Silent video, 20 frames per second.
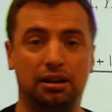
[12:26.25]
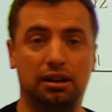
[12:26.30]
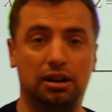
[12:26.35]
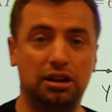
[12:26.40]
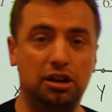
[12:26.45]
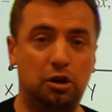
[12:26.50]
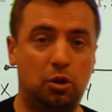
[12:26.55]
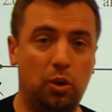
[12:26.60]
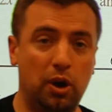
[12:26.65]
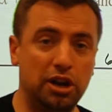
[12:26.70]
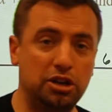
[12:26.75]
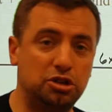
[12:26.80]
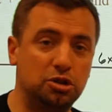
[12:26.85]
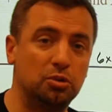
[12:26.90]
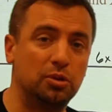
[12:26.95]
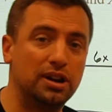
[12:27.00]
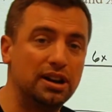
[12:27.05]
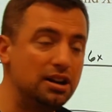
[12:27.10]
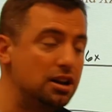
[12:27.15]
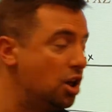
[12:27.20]
equation
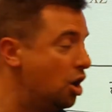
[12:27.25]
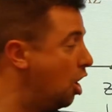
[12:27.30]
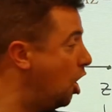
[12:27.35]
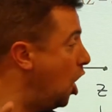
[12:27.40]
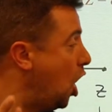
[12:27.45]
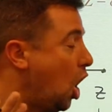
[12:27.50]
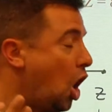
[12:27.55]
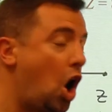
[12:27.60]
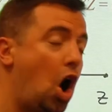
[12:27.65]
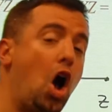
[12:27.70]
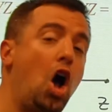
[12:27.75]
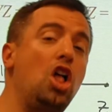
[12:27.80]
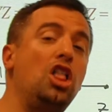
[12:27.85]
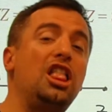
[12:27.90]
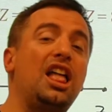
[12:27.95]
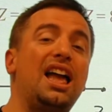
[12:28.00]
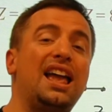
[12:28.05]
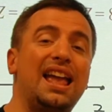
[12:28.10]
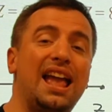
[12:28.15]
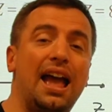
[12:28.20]
written, all
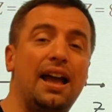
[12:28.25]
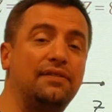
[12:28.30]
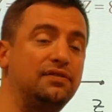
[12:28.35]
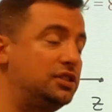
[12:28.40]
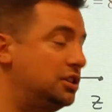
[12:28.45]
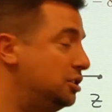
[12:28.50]
I have to